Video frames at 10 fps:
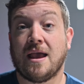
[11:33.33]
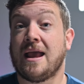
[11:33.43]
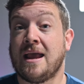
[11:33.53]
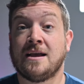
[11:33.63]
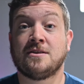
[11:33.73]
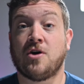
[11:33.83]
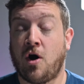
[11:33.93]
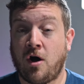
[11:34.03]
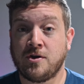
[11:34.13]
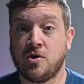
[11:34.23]
and
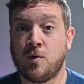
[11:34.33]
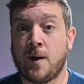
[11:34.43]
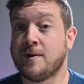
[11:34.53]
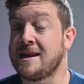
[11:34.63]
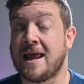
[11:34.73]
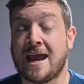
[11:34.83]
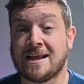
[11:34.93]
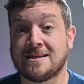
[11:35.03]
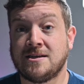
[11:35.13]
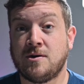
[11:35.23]
audio quality and
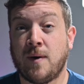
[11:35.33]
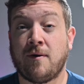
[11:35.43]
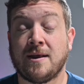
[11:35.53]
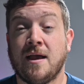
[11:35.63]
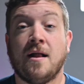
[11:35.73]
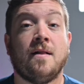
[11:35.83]
ANC quality,